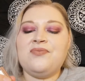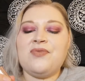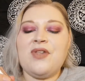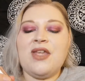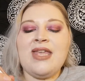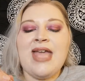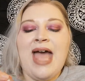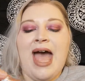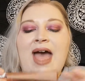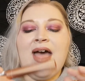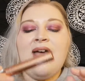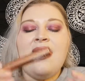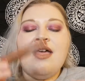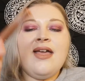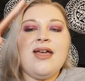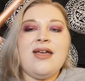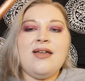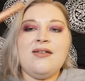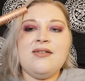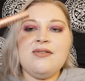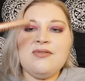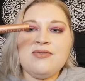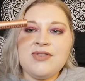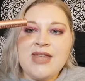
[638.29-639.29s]
Yeah,
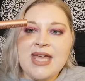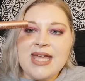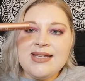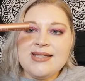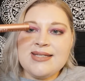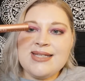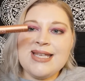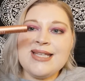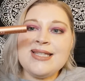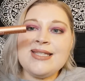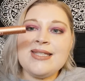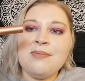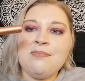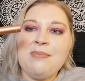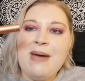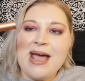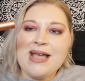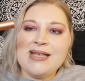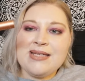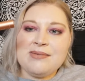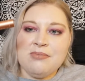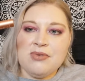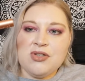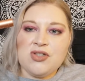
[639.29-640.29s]
this is the
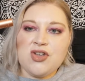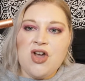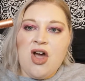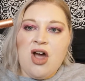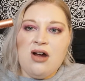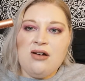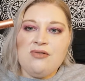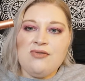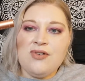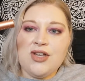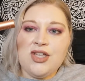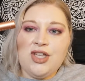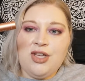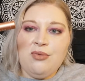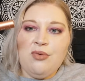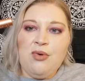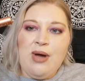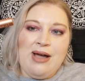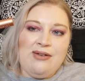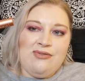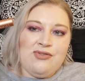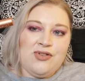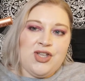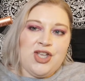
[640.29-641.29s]
best mascara you will
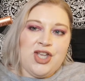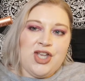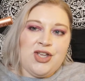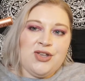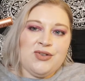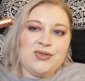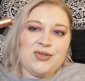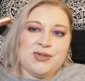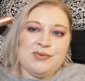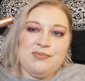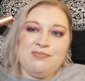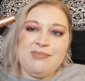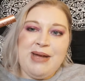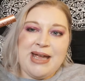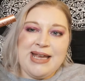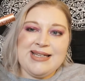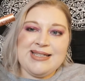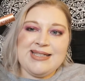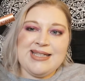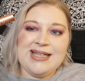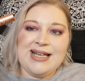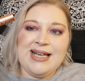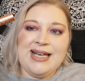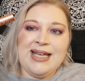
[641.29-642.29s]
ever use,
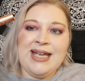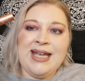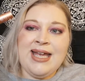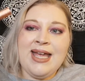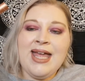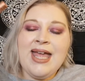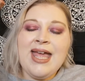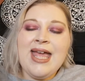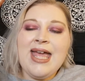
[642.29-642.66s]
basically.